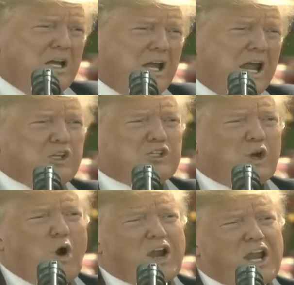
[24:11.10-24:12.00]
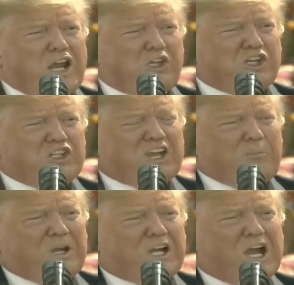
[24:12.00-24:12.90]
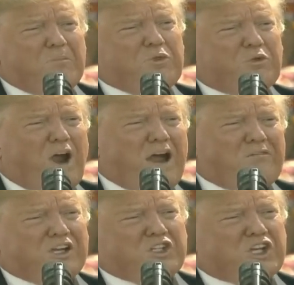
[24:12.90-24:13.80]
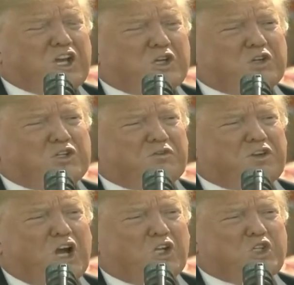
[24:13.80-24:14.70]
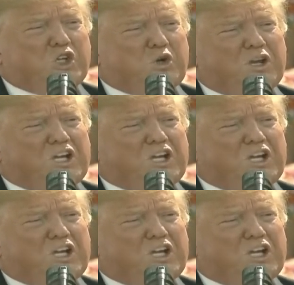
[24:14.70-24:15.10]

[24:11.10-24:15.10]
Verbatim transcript: And so our nations have become thriving centers of culture and